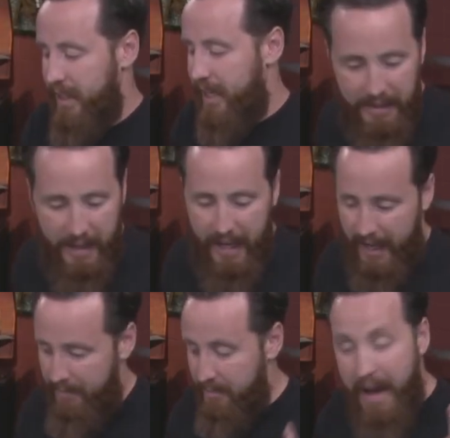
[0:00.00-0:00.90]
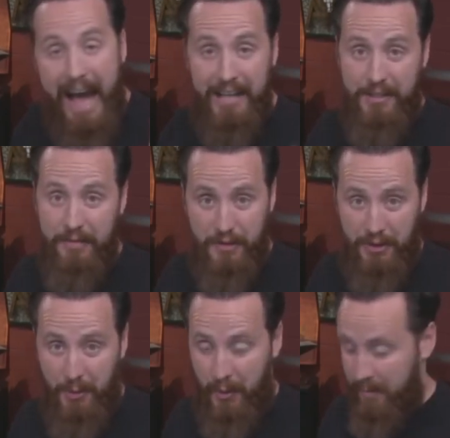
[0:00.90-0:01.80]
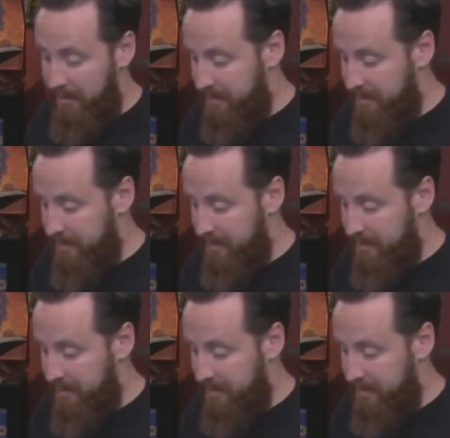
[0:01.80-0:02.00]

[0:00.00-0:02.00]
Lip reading: in a massive storm,